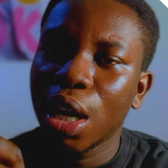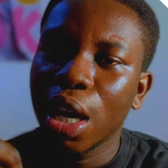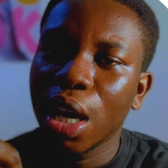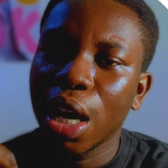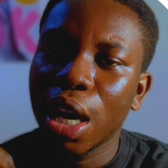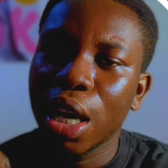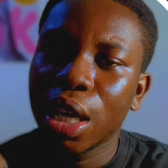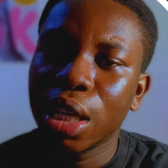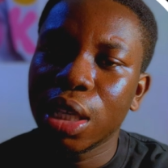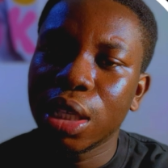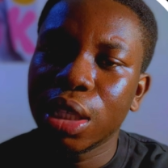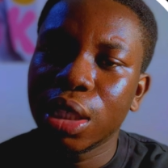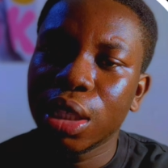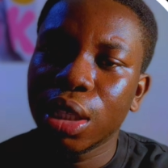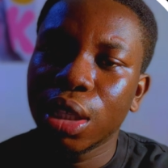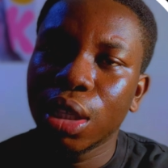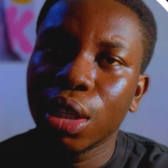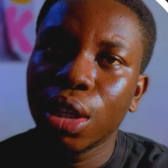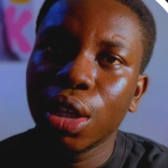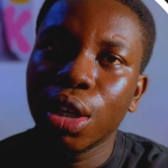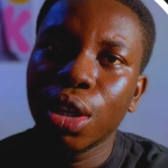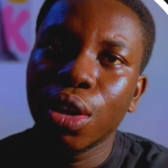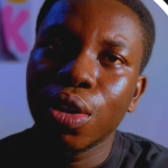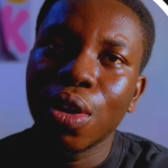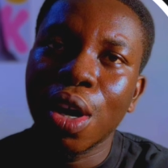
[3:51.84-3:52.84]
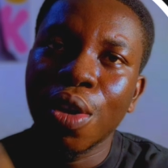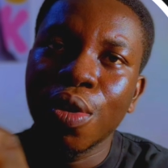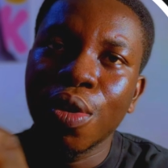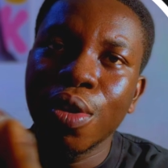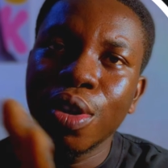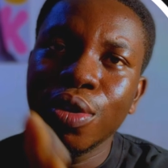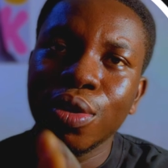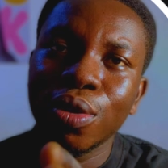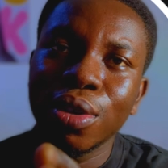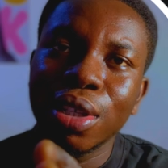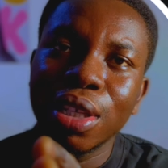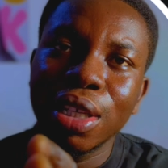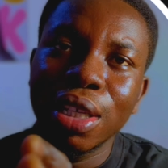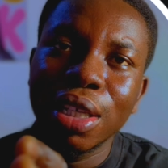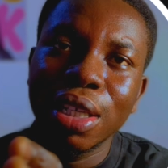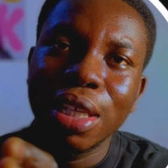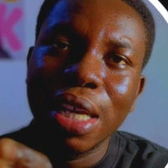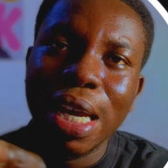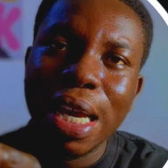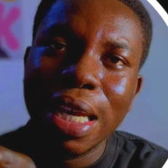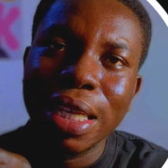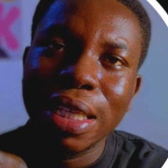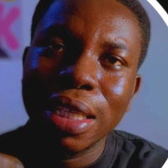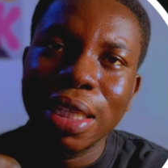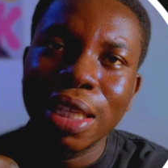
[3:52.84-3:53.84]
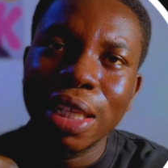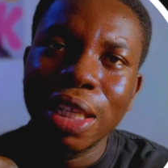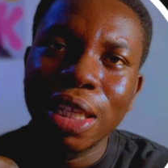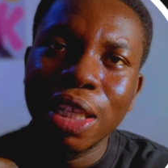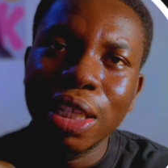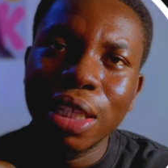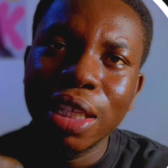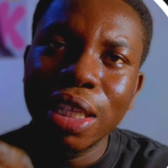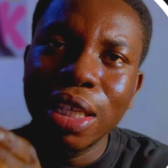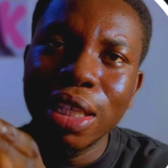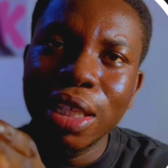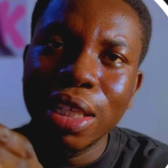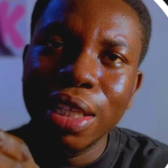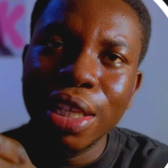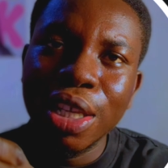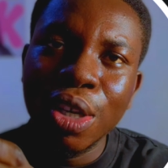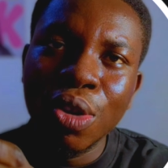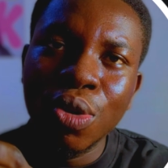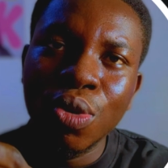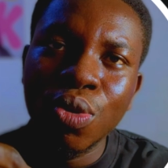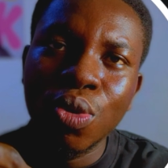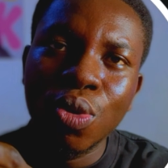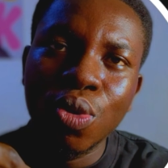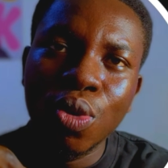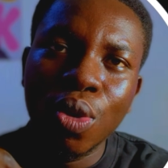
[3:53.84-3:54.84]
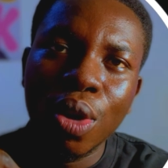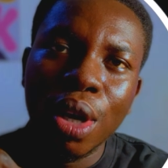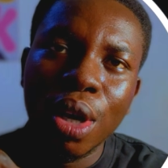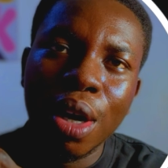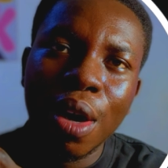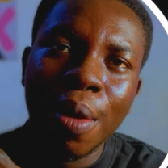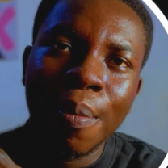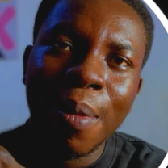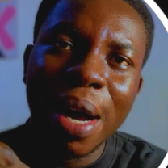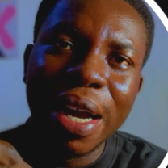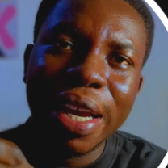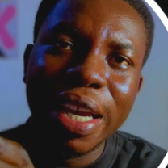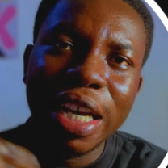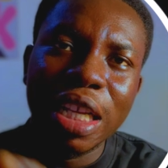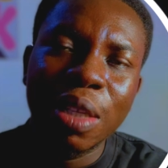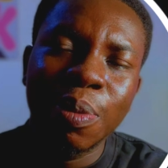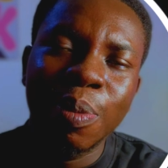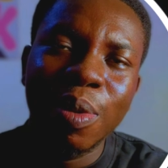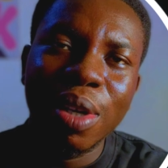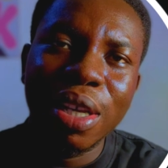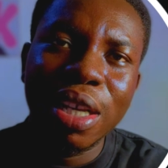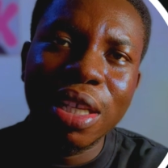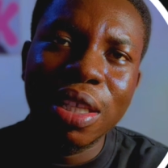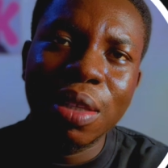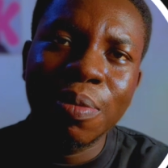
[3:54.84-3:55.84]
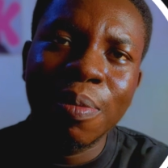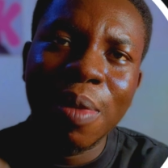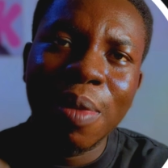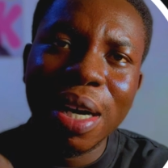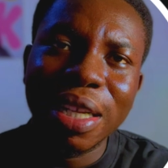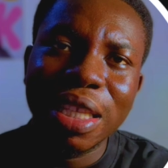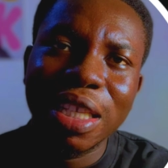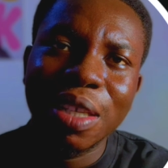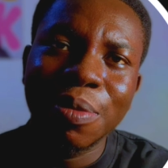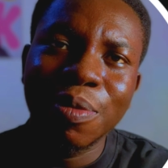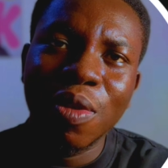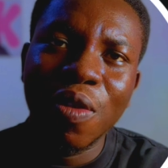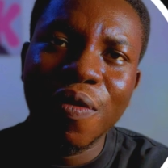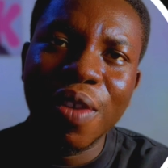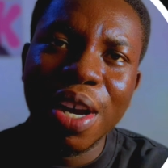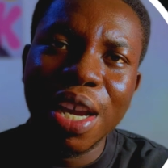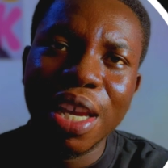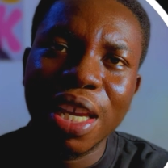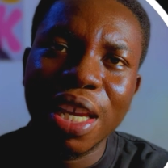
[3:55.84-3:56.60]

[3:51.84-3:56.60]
and you are going to see there's this new marketplace button over